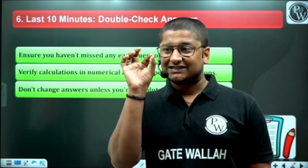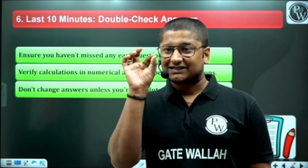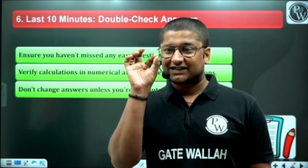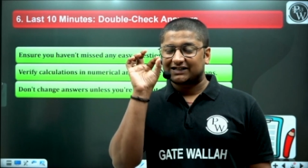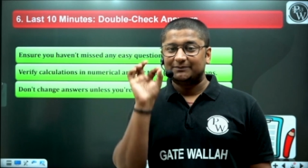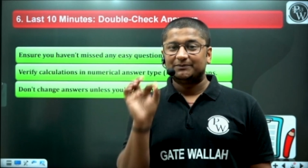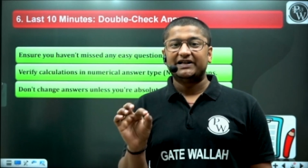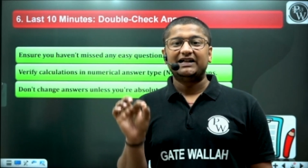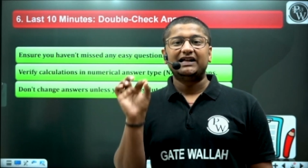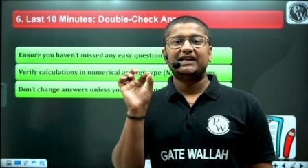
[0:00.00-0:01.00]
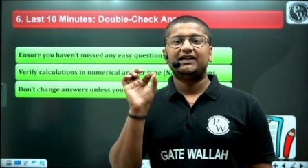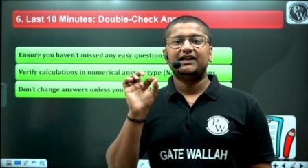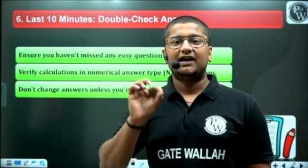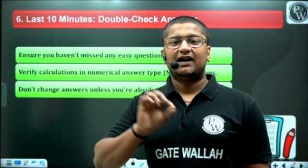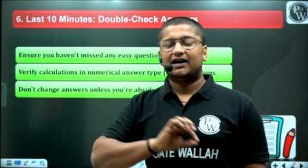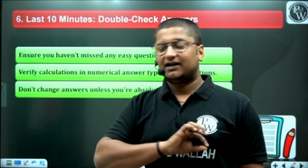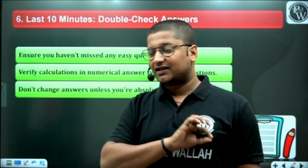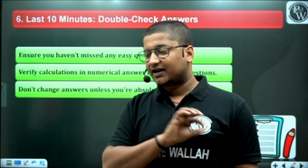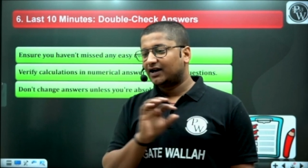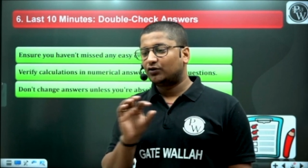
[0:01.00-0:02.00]
completely uh,
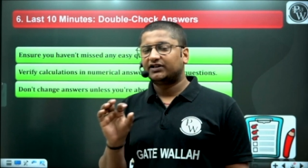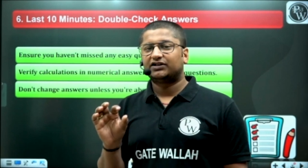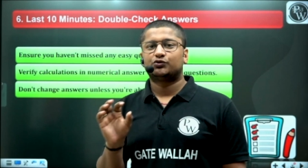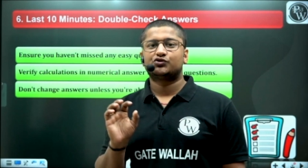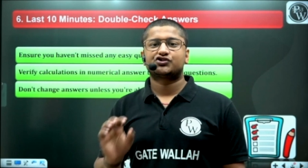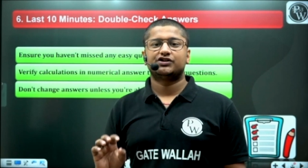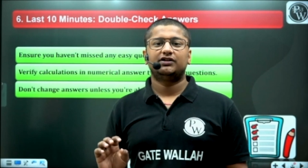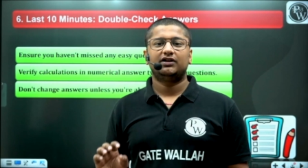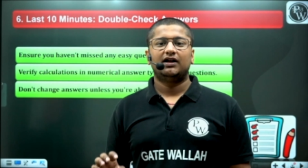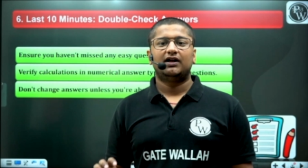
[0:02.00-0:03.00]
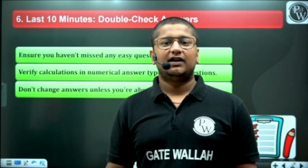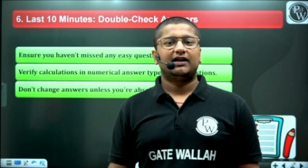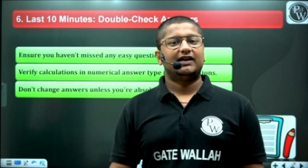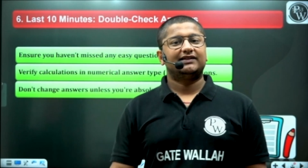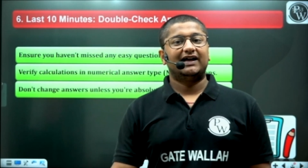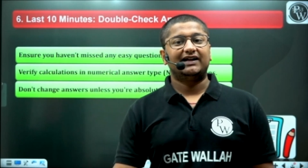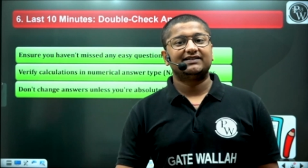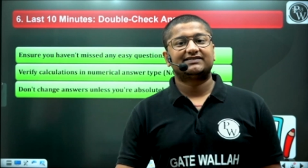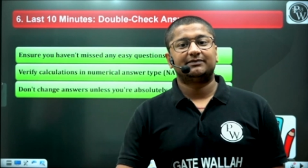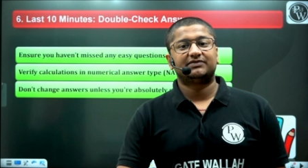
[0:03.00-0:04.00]
read out that question. That is
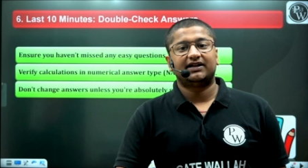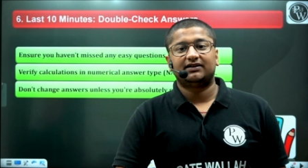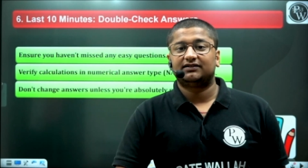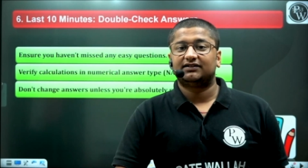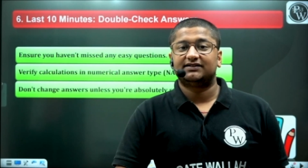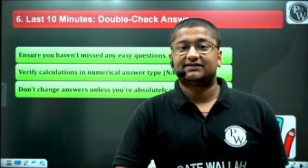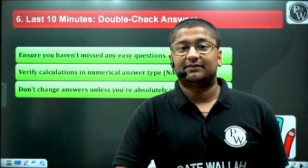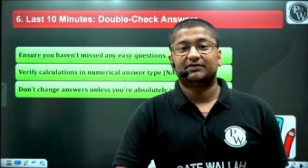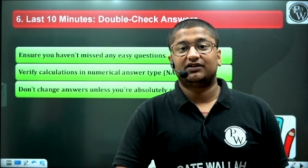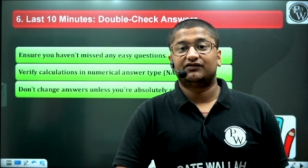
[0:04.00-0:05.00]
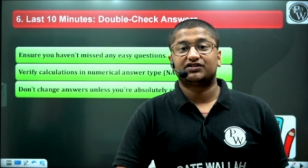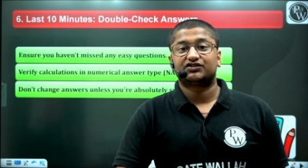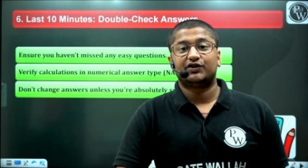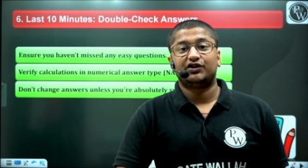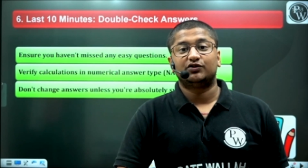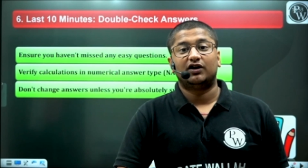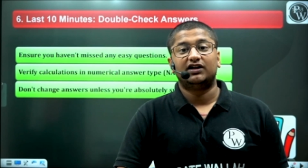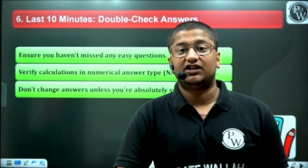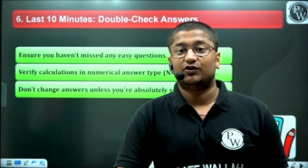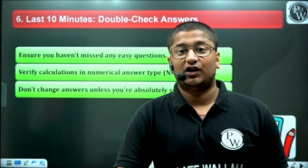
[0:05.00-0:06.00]
something uh, something which is going to hurt
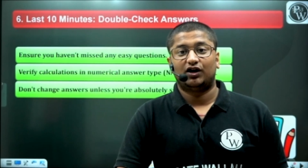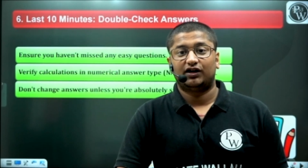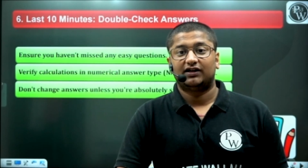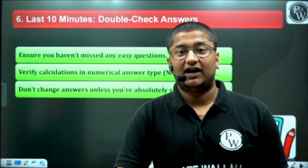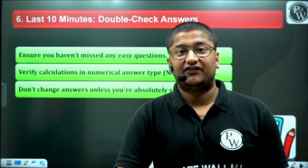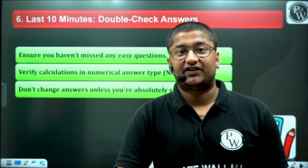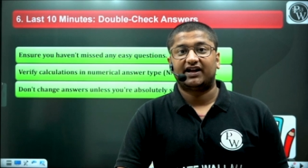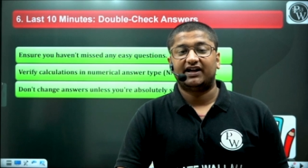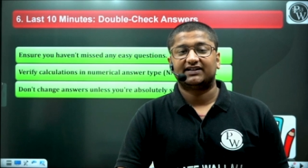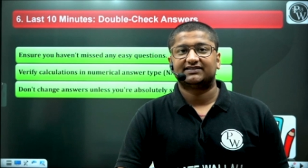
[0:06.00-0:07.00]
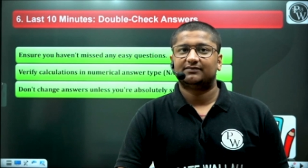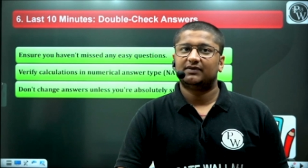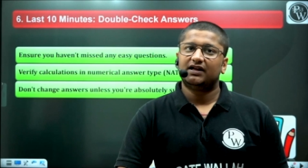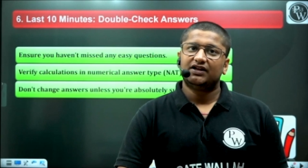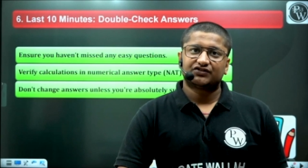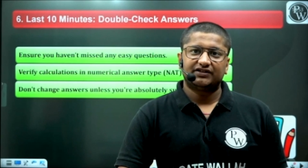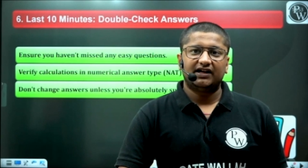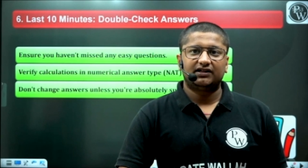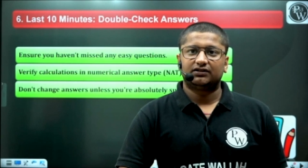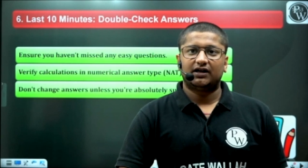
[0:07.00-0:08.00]
you a lot after gate exam. So that
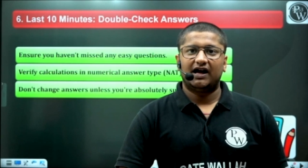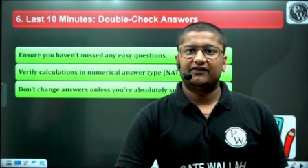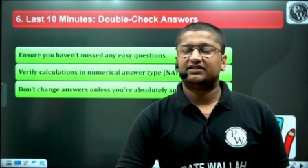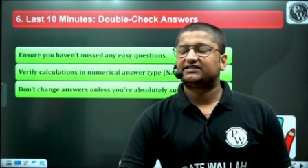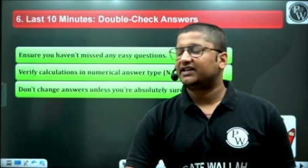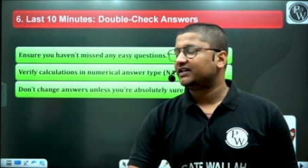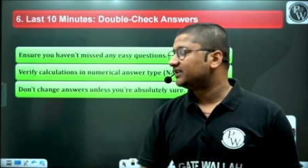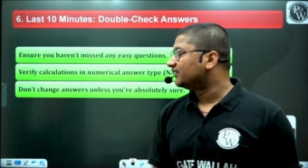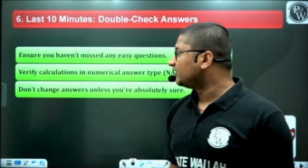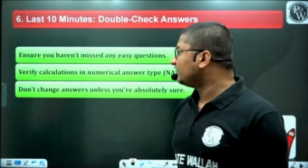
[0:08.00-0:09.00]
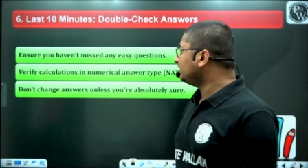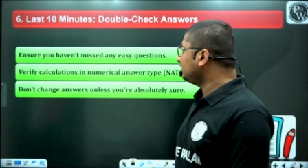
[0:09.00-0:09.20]
I will say everyone